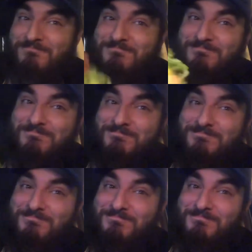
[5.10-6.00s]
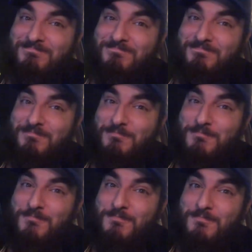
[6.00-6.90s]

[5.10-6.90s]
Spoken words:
Nothing is said.